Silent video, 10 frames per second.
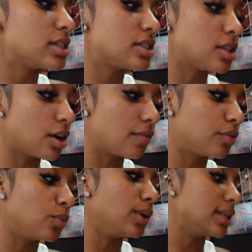
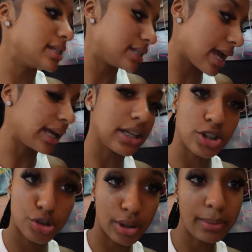stuffed with the steak and
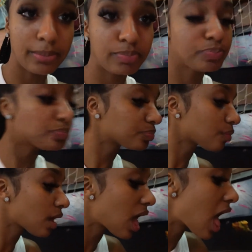shrimp.